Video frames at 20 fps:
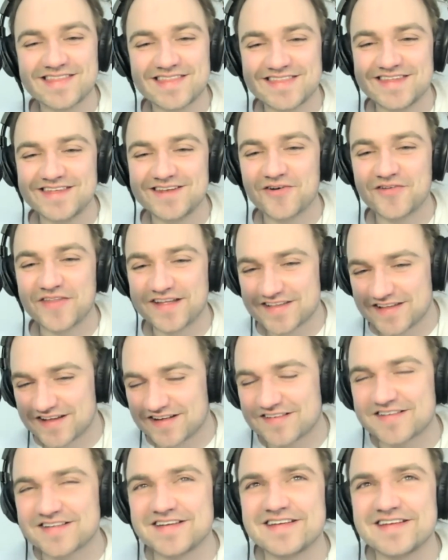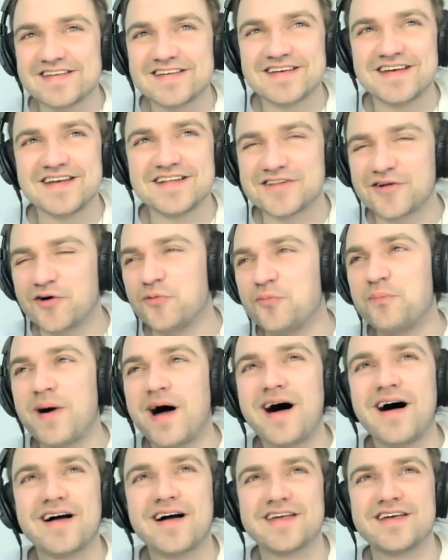You know, that's actually its own
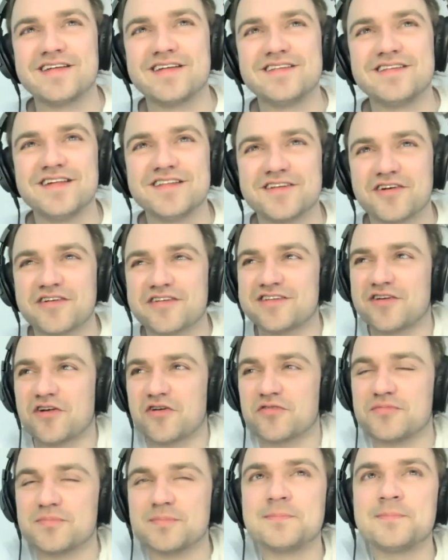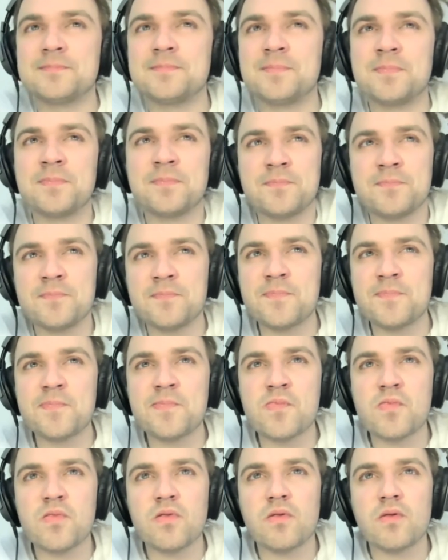pocket. Is there a certain
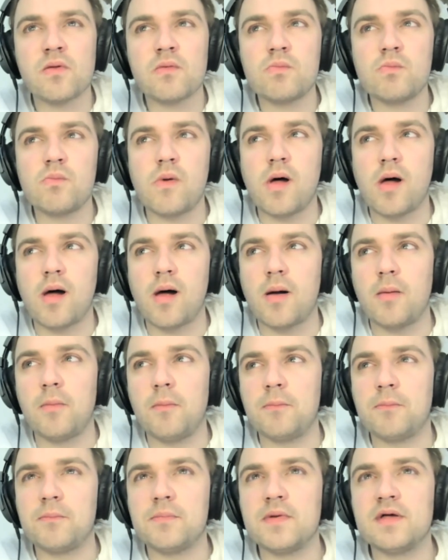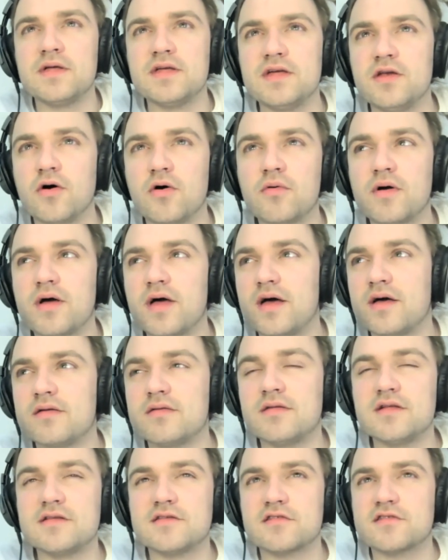um, you know,
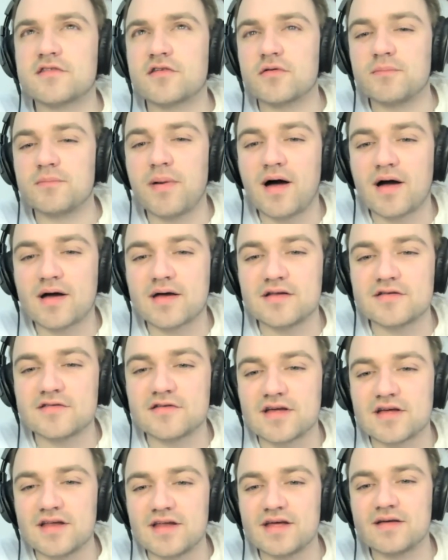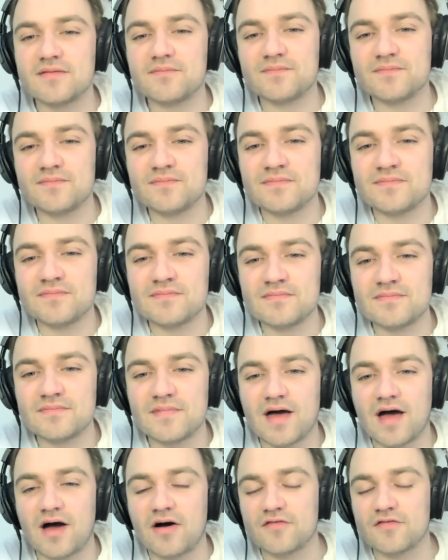is there a certain pocket as you're getting
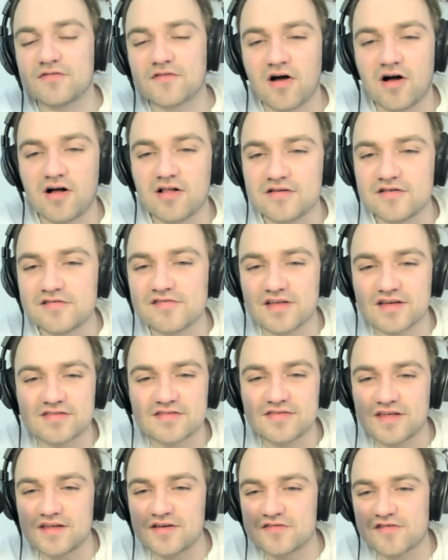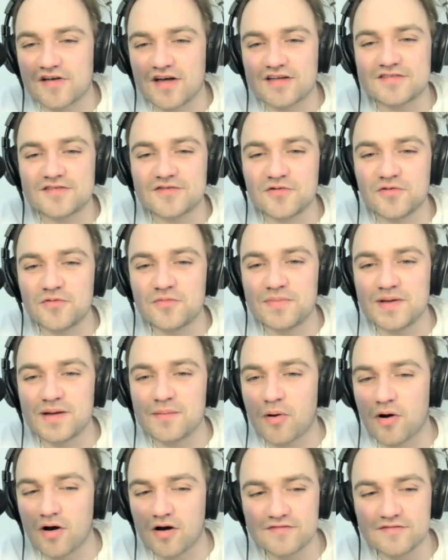out of college, like that you're trying to be a
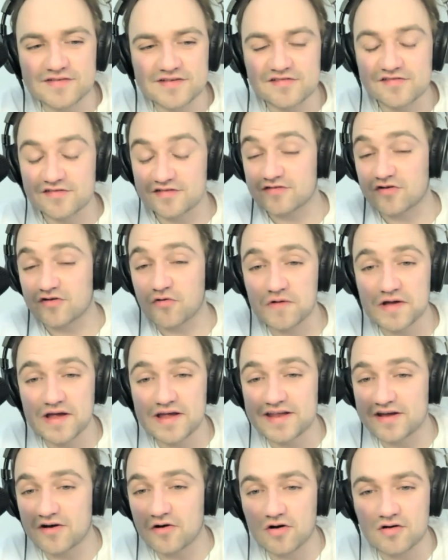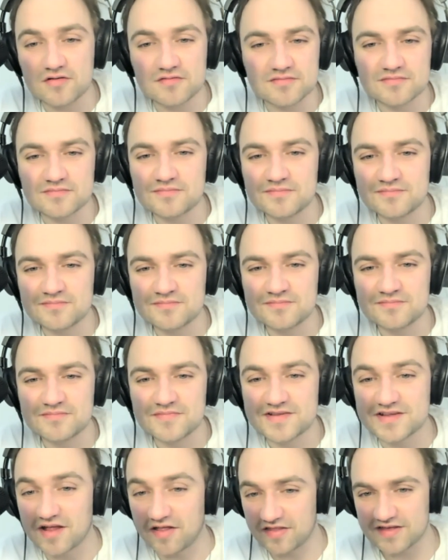part of? Is it just creating art and
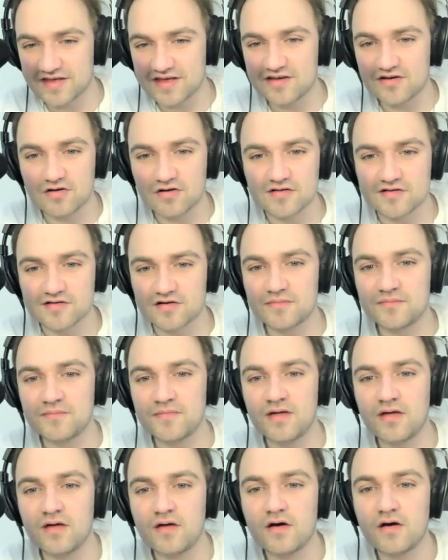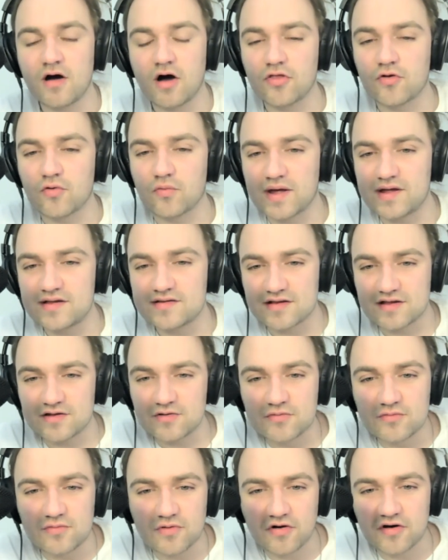selling it, or is there other ways that
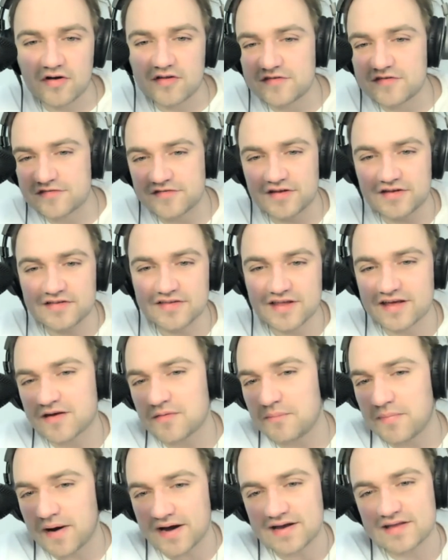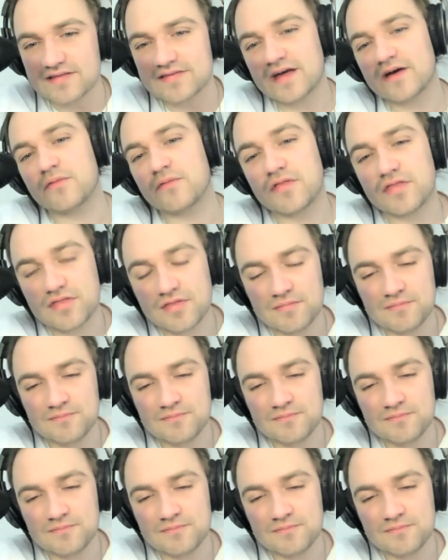you are interested in like combining that with